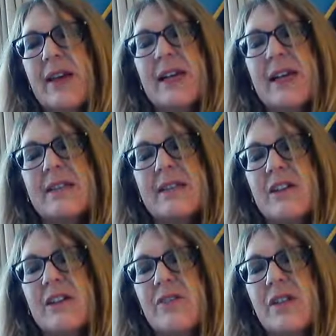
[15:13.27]
and
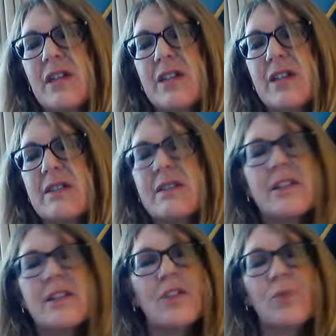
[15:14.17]
servant girls
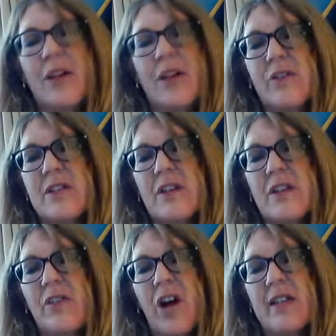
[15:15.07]
cut wafers
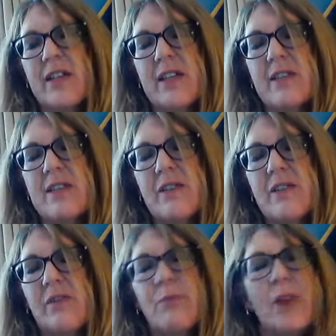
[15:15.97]
of
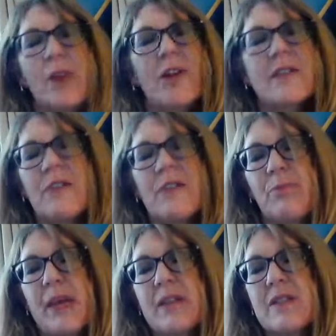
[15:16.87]
godliness from blocks of
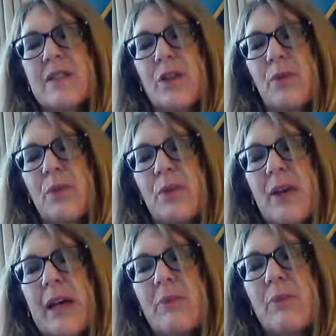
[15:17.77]
pink soap
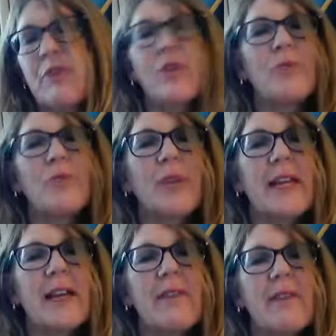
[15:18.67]
before
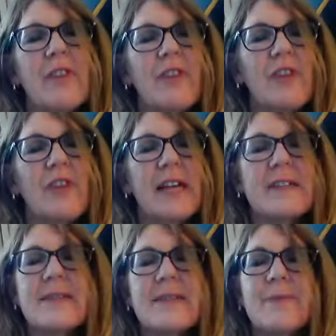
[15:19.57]
breaking their
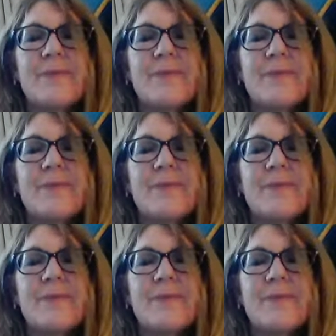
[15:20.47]
fast.